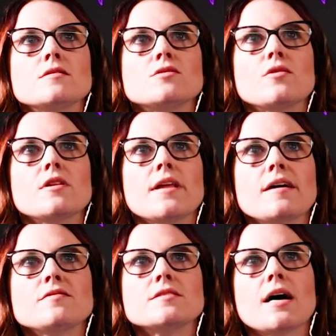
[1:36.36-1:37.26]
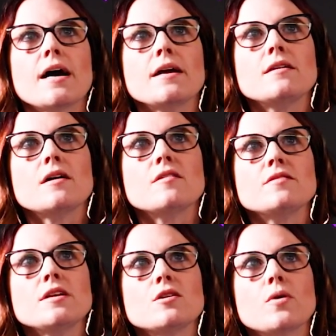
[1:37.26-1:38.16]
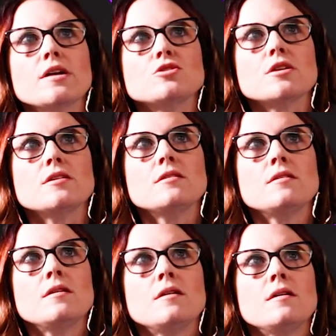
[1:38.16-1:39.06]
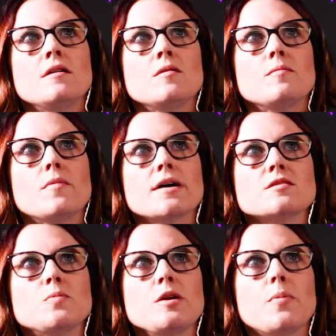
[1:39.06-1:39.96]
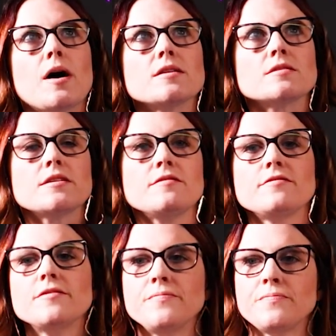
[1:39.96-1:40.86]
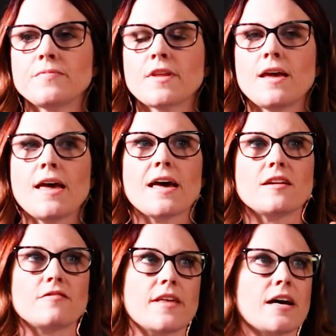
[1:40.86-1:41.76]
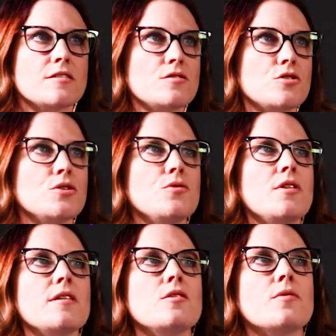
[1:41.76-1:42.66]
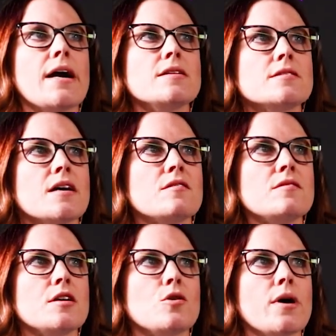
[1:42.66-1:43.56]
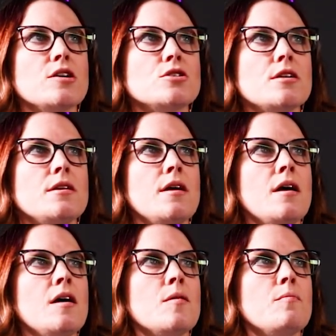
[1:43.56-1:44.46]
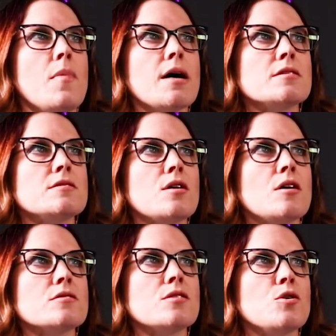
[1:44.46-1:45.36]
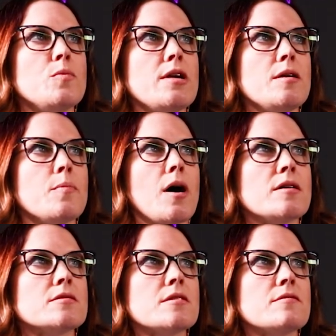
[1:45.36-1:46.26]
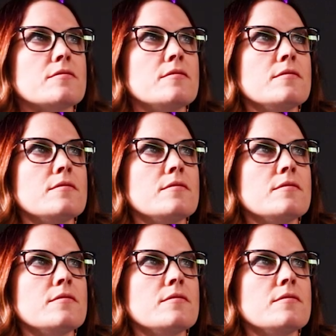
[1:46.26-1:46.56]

So the left side of the equation must be positive, and if that is true, then the right side of the equation must also be positive.